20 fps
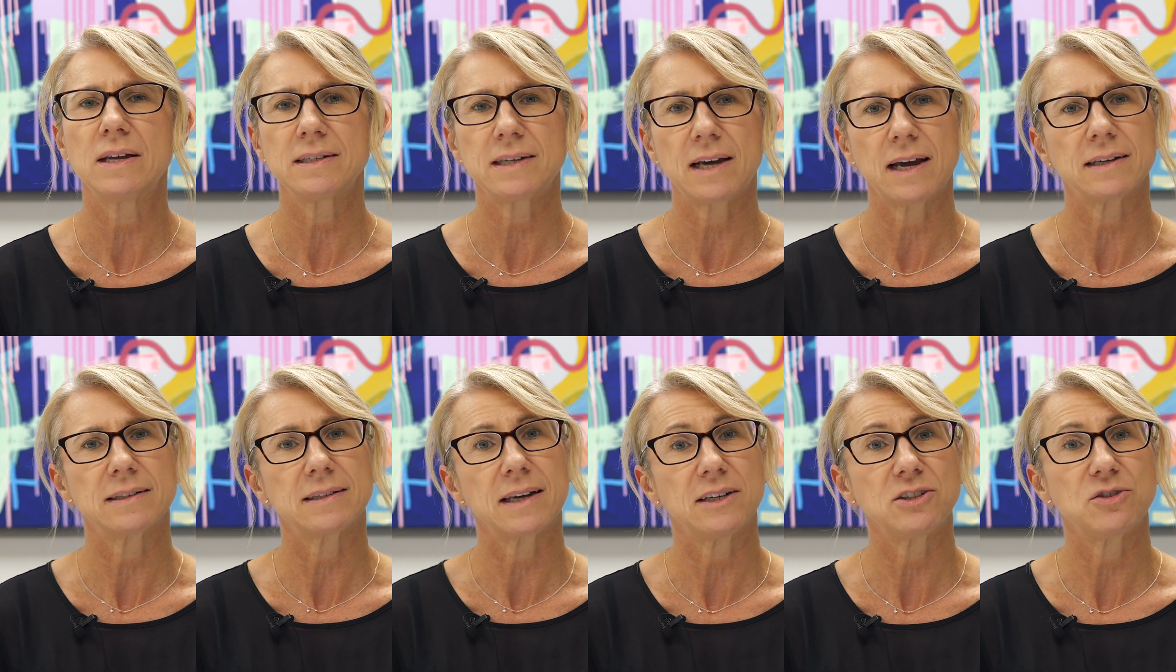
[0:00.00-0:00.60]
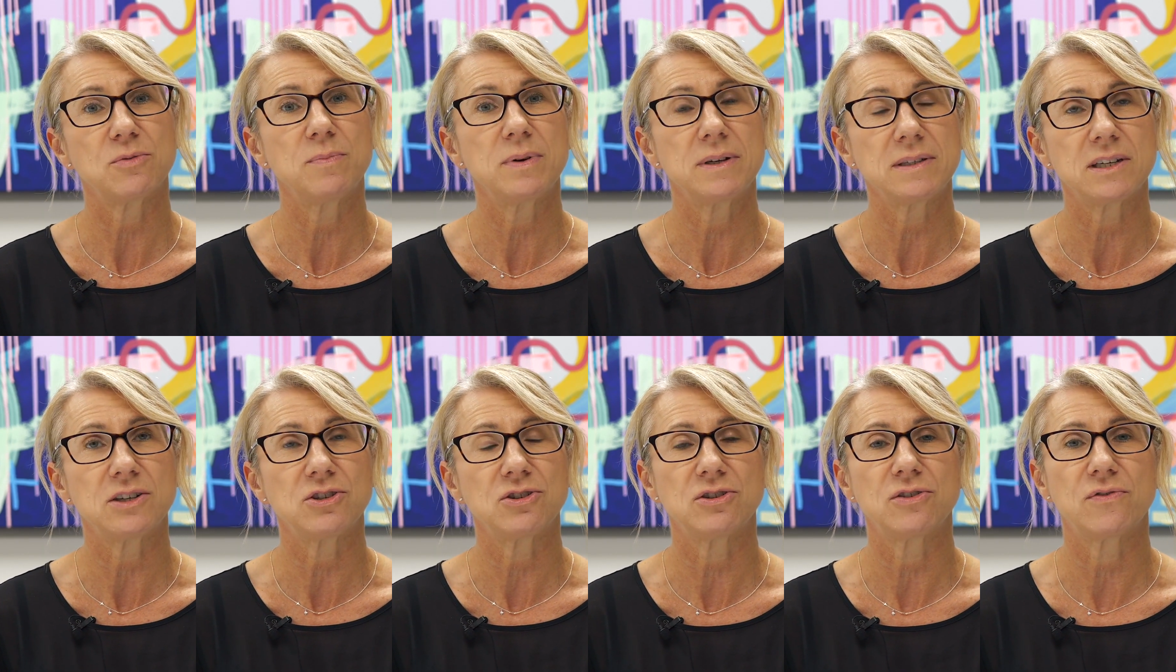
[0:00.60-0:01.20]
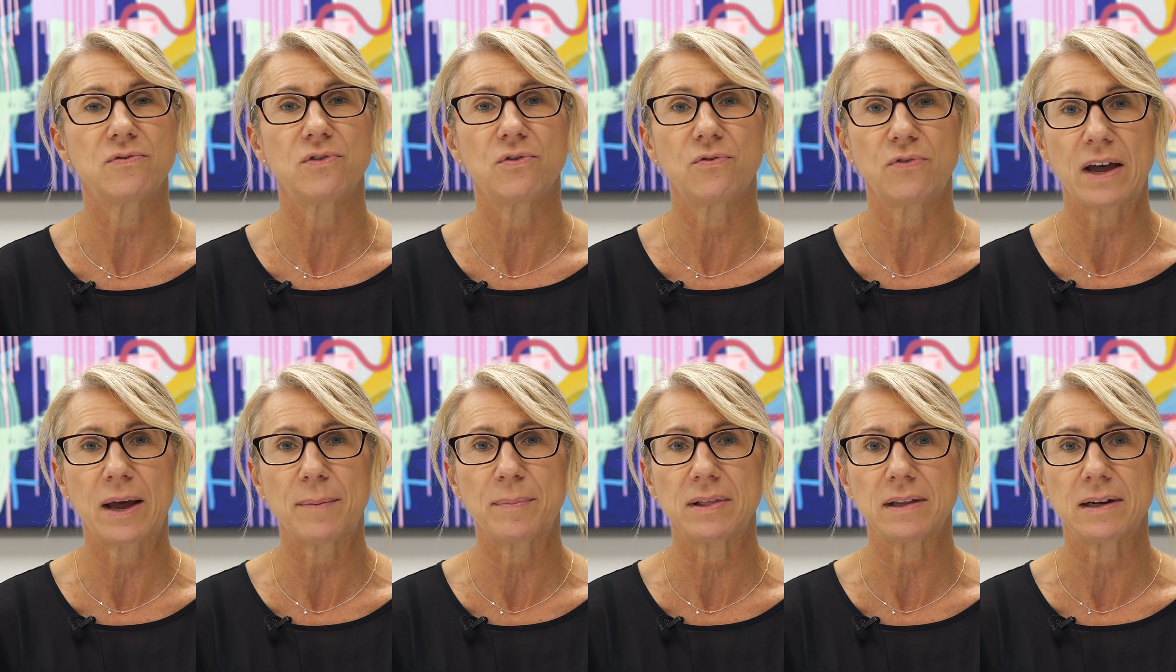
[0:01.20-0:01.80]
taxation position of the
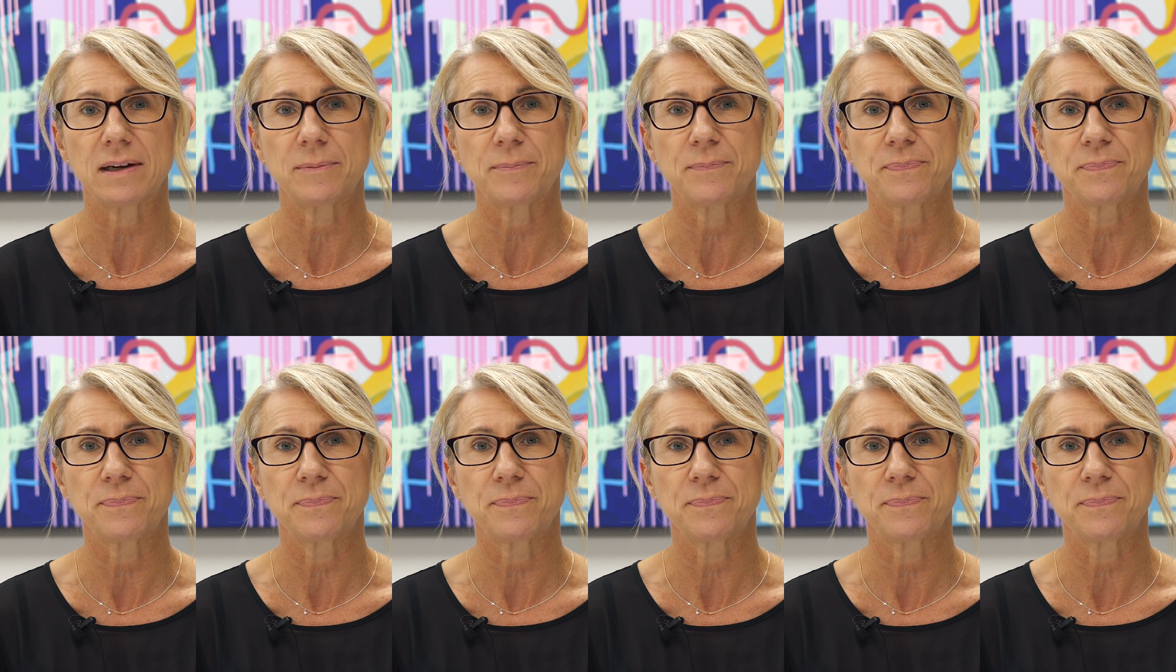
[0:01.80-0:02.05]
family.